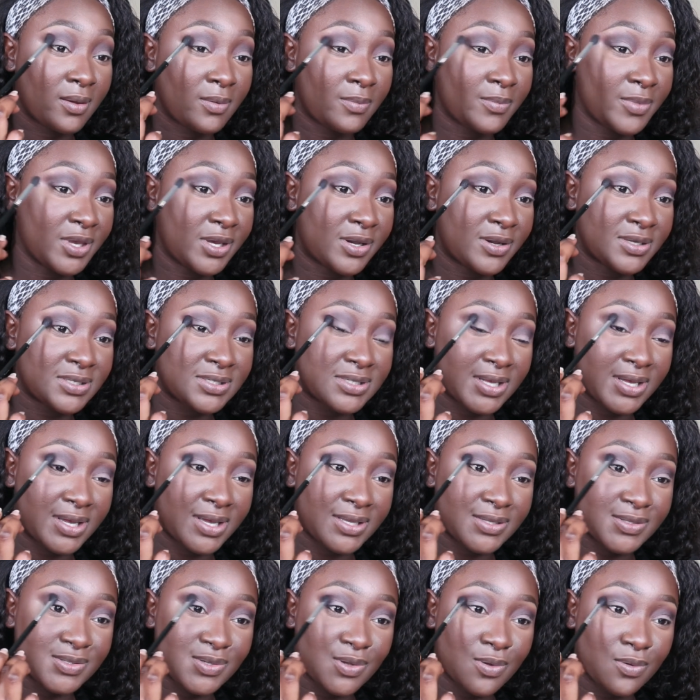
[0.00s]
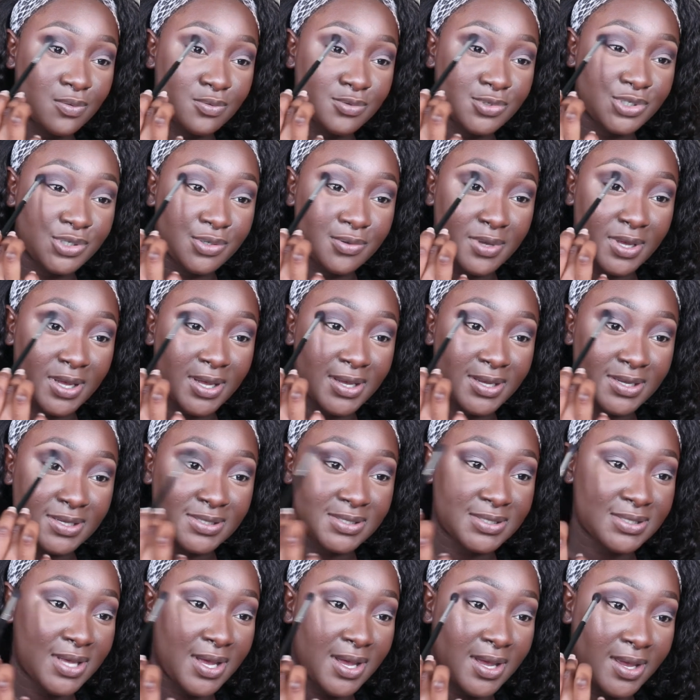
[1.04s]
because like I told you
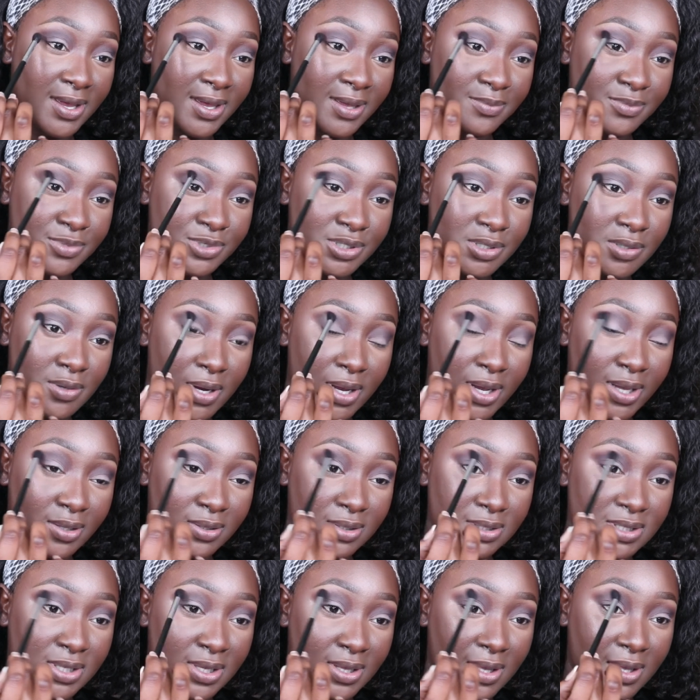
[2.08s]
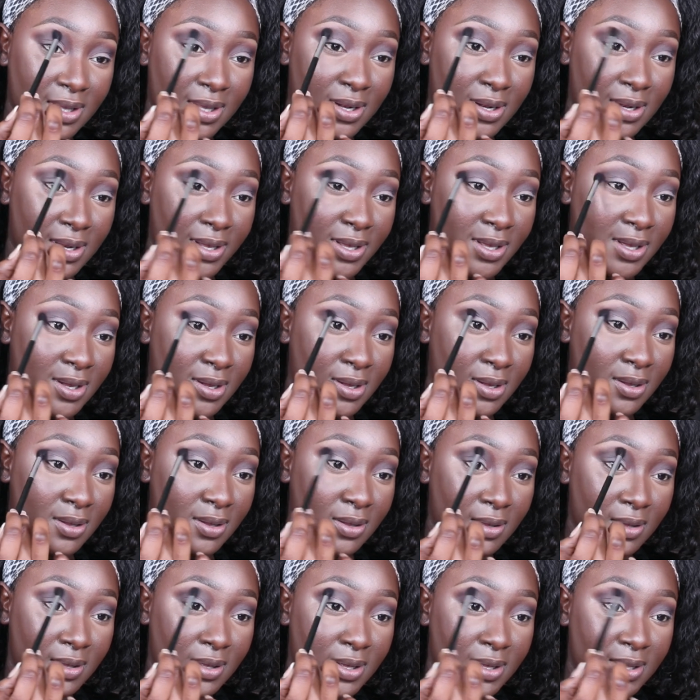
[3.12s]
guys, I am trying to get like a
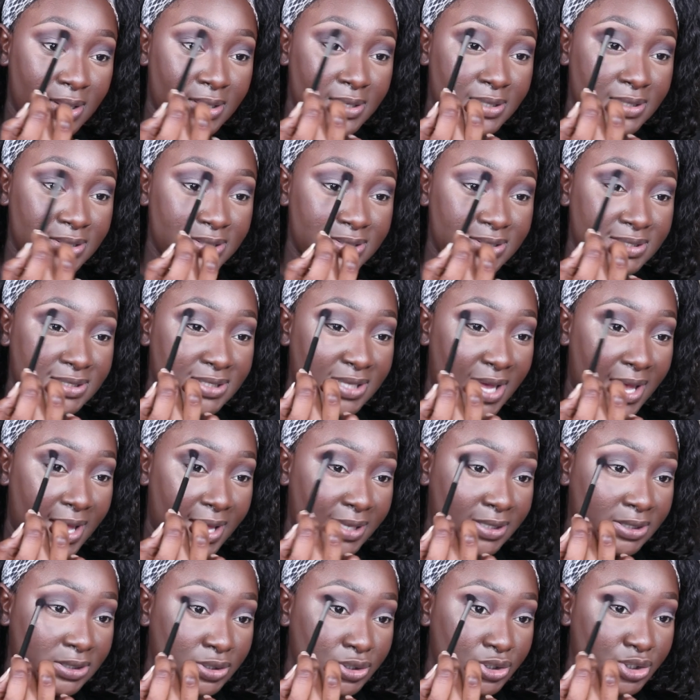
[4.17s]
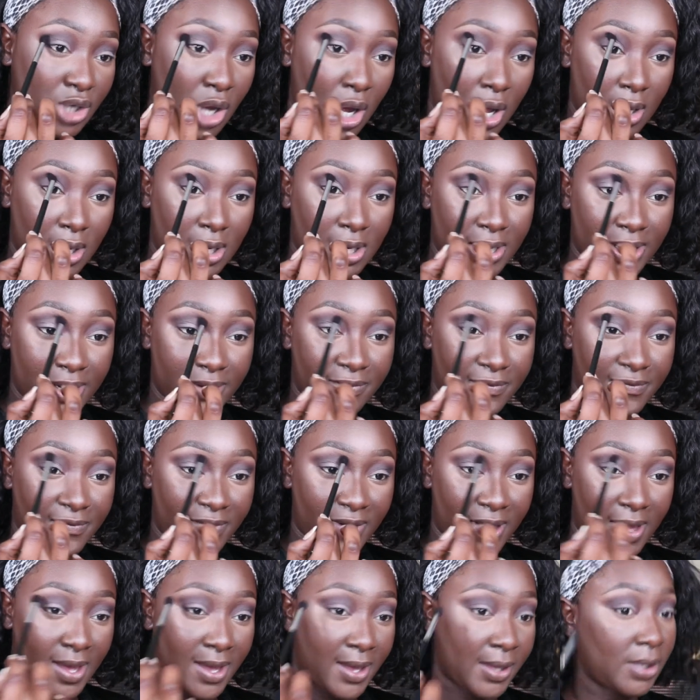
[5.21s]
dark chocolate
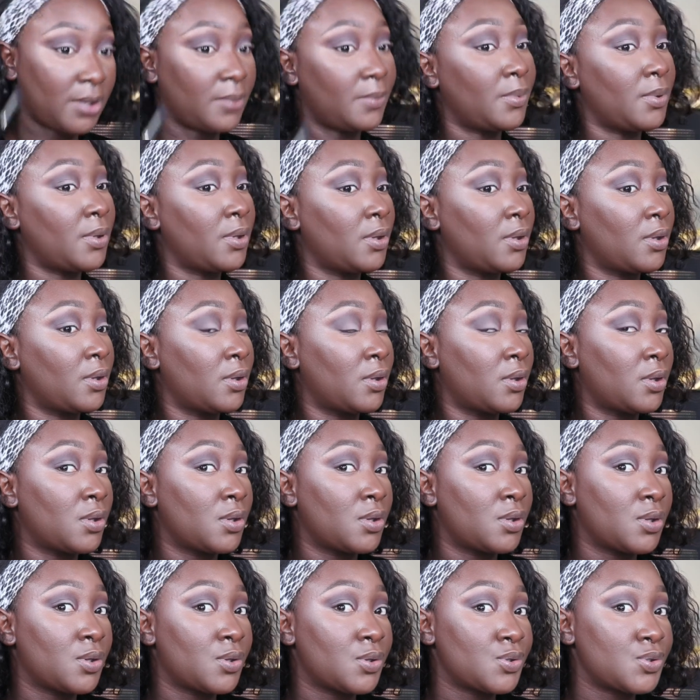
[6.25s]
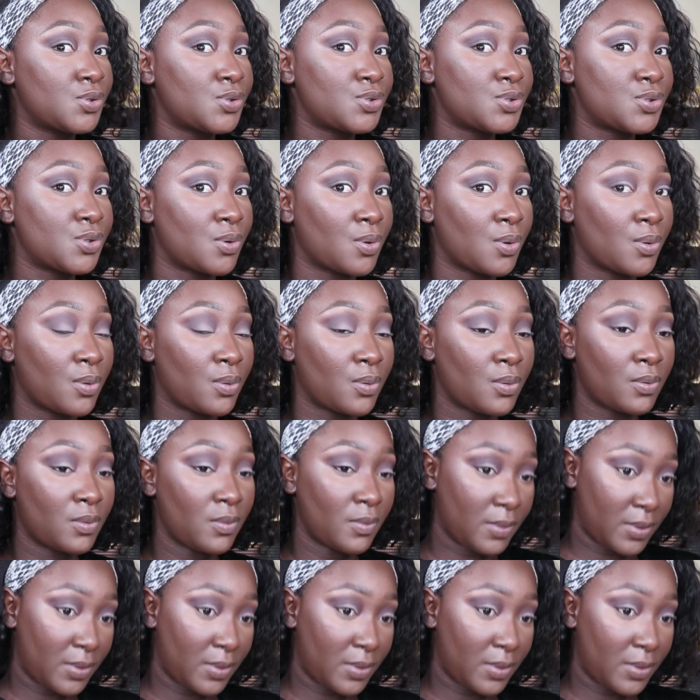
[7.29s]
vibe. So